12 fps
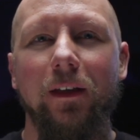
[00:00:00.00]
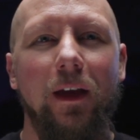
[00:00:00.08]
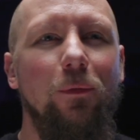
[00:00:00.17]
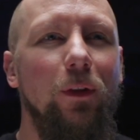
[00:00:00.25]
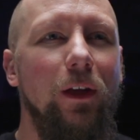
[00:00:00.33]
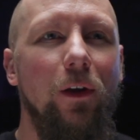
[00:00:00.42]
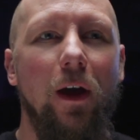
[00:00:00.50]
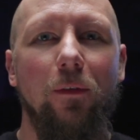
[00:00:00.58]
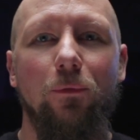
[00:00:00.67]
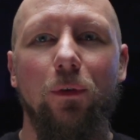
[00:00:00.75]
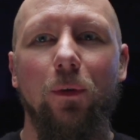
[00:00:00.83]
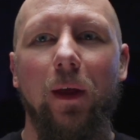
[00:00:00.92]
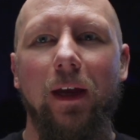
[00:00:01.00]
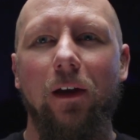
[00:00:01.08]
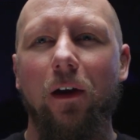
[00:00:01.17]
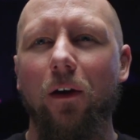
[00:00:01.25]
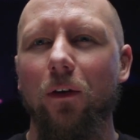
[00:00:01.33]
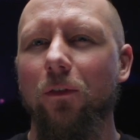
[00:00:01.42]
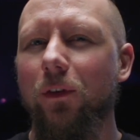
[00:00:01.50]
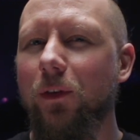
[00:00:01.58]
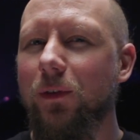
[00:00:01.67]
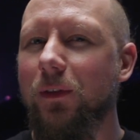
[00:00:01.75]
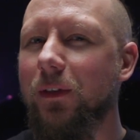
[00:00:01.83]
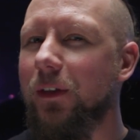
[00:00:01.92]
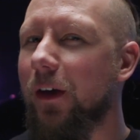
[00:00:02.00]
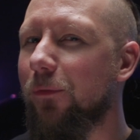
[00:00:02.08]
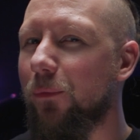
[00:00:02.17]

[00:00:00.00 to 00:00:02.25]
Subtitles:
Definitely not for like car reviews and stuff